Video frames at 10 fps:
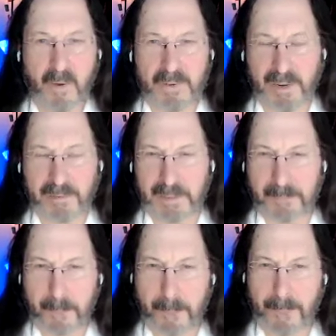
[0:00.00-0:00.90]
Most of it,
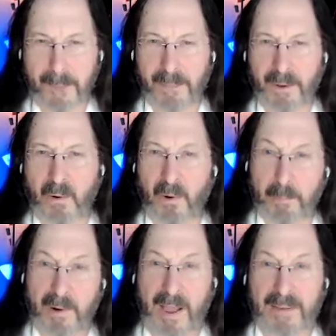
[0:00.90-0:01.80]
the core
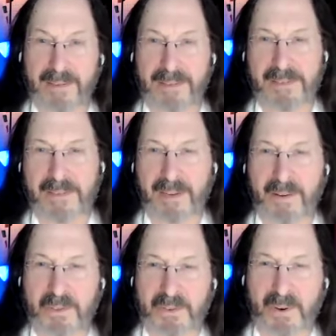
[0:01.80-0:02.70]
practice that
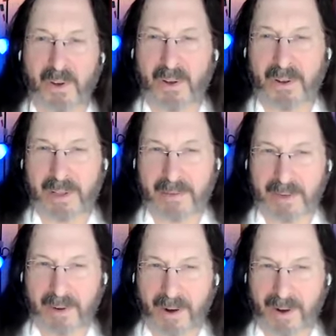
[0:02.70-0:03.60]
you should all have
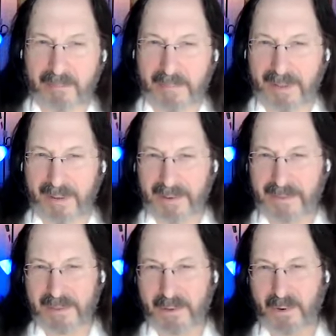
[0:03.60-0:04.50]
in heart by the end of
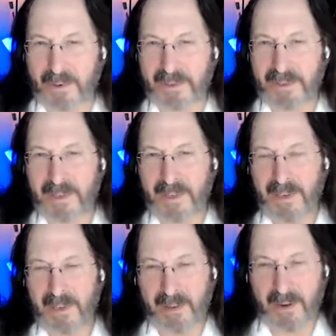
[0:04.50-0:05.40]
this course,
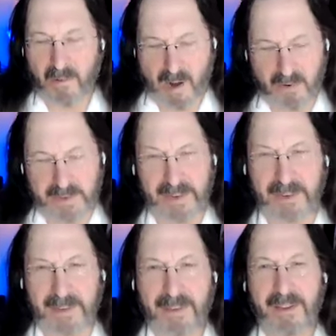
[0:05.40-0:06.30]
the
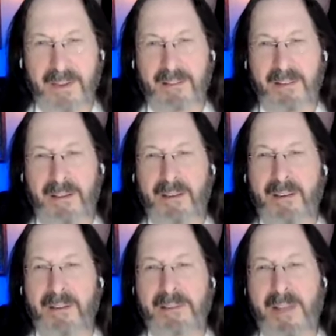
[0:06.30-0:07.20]
grounding the
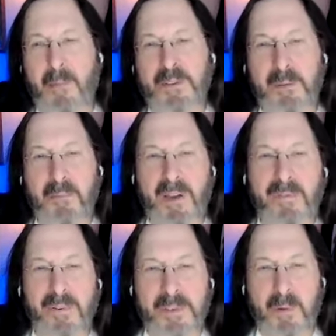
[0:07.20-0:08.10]
establishing
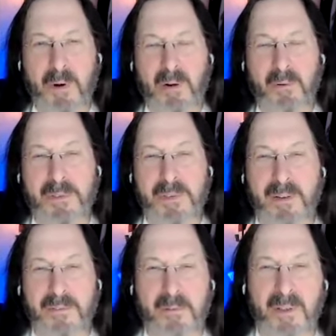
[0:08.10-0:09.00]
mindfulness part will
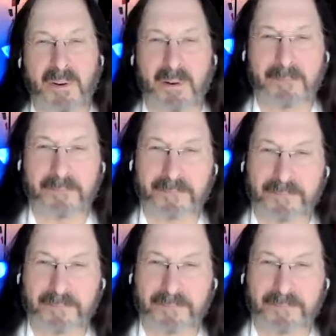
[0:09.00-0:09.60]
sound familiar.